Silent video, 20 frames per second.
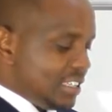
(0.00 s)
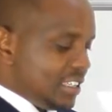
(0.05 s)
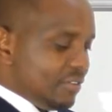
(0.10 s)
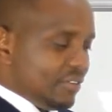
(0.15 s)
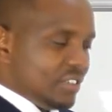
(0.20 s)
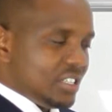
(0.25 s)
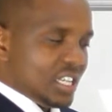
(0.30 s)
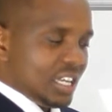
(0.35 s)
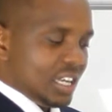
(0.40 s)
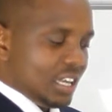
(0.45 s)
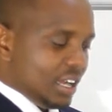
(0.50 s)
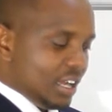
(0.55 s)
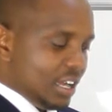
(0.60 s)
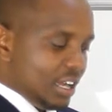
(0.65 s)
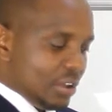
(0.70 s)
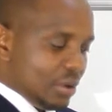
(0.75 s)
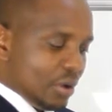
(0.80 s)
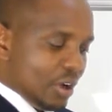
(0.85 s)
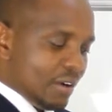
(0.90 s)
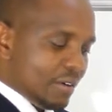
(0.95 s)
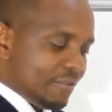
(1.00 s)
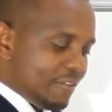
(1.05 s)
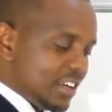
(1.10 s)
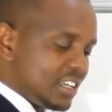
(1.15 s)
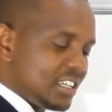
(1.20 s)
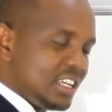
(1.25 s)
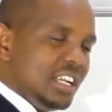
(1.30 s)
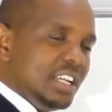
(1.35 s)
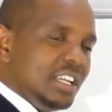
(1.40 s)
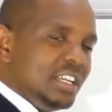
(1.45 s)
if it's a car, you have
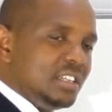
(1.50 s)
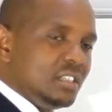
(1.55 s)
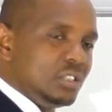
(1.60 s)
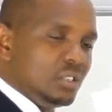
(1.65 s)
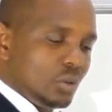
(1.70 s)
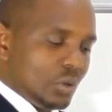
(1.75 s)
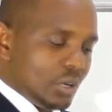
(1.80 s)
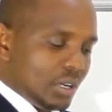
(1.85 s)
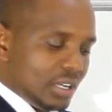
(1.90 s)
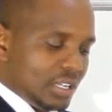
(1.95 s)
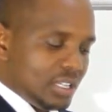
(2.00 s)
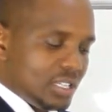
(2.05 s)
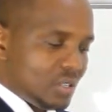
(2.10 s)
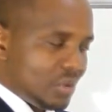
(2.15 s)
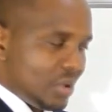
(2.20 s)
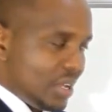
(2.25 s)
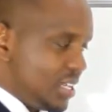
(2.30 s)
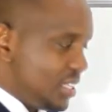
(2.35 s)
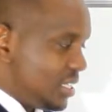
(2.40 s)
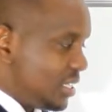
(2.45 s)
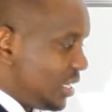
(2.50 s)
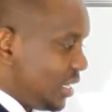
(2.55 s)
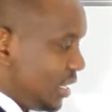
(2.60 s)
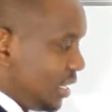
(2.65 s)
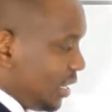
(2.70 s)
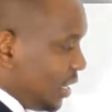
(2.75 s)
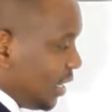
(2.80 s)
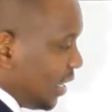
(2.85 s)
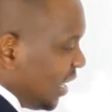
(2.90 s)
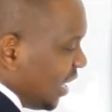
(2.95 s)
factor in insurance, wear and
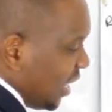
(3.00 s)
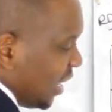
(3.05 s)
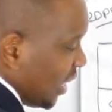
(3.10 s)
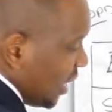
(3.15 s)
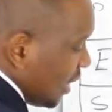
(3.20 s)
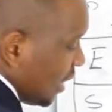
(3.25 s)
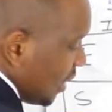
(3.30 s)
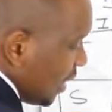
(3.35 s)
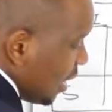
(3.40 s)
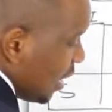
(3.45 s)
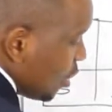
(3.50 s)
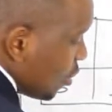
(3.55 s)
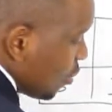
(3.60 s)
tear, then